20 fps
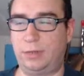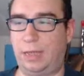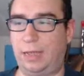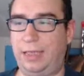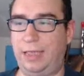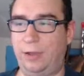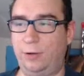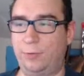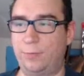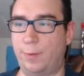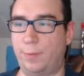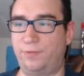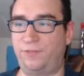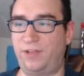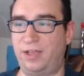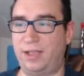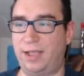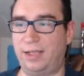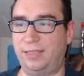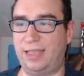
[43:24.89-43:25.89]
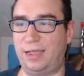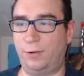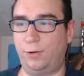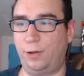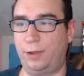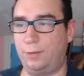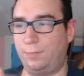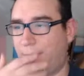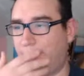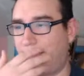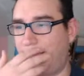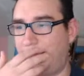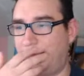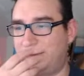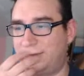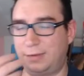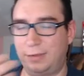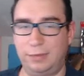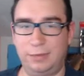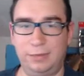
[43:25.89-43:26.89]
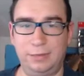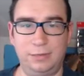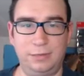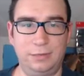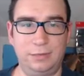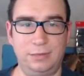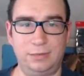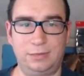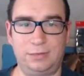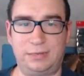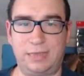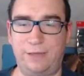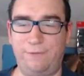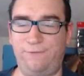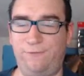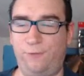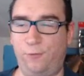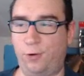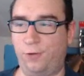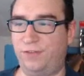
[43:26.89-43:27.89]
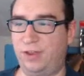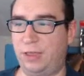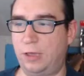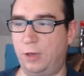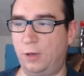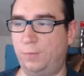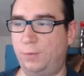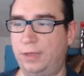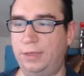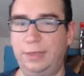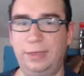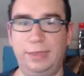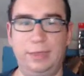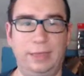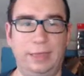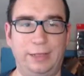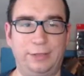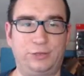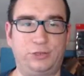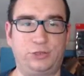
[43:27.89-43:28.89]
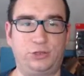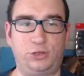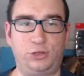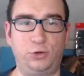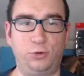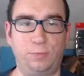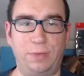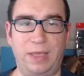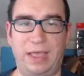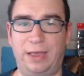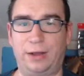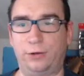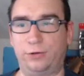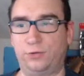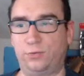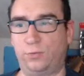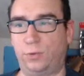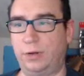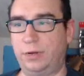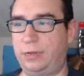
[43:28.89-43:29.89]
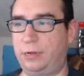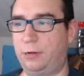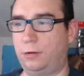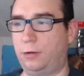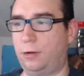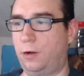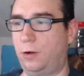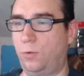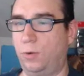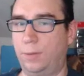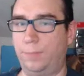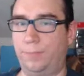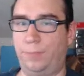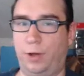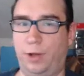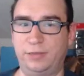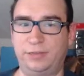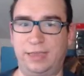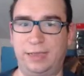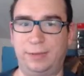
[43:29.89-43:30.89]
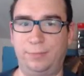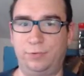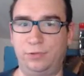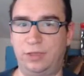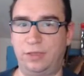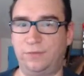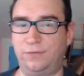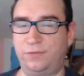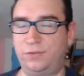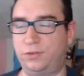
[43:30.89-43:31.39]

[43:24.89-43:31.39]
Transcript: I can't remember if I got that right in my last save for video, but it's 2 banners. 1 hero, 1 boss, I believe.